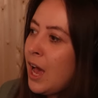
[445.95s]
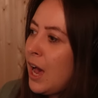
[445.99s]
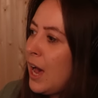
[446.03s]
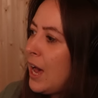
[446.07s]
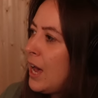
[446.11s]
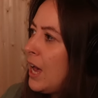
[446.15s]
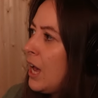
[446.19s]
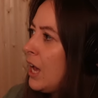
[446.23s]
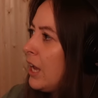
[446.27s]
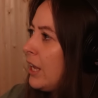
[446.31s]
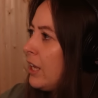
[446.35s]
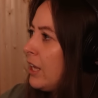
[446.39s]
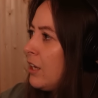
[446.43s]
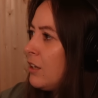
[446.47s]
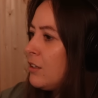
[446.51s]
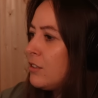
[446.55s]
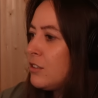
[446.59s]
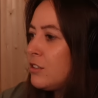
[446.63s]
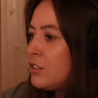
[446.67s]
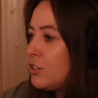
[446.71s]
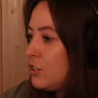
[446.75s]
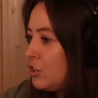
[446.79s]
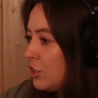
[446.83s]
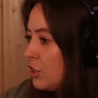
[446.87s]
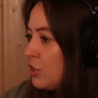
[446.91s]
I
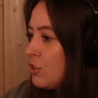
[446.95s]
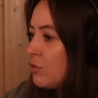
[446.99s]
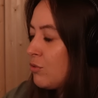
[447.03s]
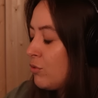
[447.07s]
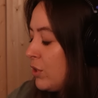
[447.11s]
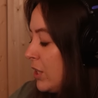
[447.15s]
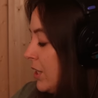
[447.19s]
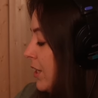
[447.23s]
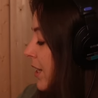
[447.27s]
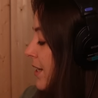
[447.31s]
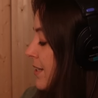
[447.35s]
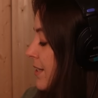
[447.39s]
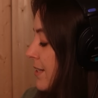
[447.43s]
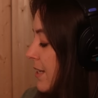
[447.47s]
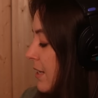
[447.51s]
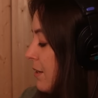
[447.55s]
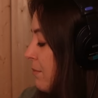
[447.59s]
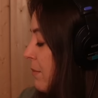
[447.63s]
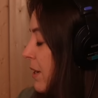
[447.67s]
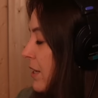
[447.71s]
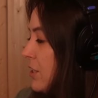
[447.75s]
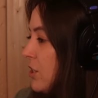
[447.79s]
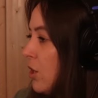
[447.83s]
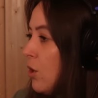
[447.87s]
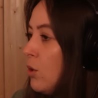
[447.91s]
just realized that
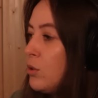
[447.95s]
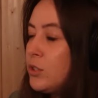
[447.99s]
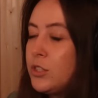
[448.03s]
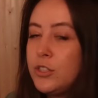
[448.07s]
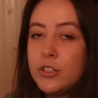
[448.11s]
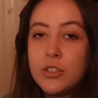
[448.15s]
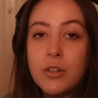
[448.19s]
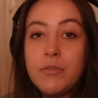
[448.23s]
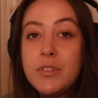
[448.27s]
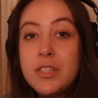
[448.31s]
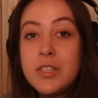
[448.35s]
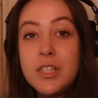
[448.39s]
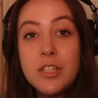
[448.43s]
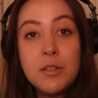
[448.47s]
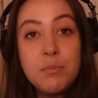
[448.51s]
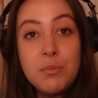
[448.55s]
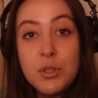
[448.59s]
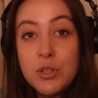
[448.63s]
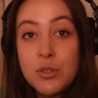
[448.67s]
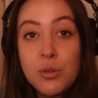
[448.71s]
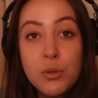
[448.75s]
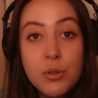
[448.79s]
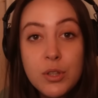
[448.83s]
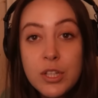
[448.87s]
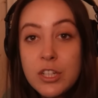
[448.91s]
Amanda Holden's obviously done
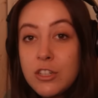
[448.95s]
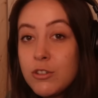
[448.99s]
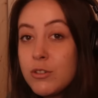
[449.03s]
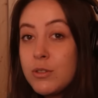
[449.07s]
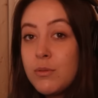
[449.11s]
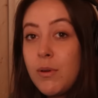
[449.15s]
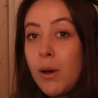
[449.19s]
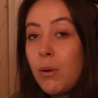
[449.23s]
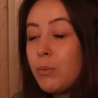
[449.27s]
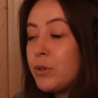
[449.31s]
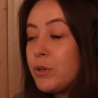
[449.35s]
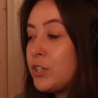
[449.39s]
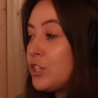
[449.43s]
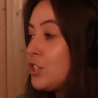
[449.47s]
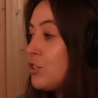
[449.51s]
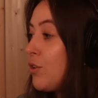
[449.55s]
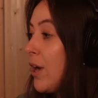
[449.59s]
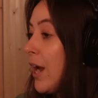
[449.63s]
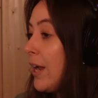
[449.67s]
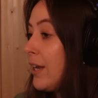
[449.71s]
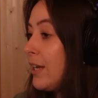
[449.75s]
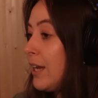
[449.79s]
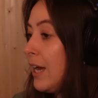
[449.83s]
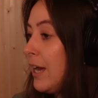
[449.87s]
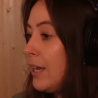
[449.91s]
musical theater as well with
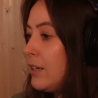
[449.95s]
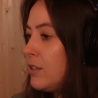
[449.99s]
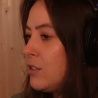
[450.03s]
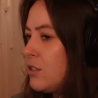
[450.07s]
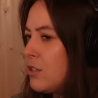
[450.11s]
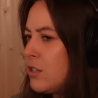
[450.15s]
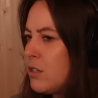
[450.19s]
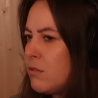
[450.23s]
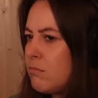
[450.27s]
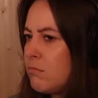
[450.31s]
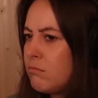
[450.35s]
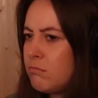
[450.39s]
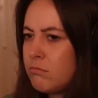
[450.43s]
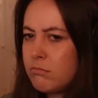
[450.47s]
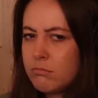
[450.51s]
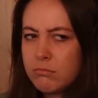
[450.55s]
Shrek and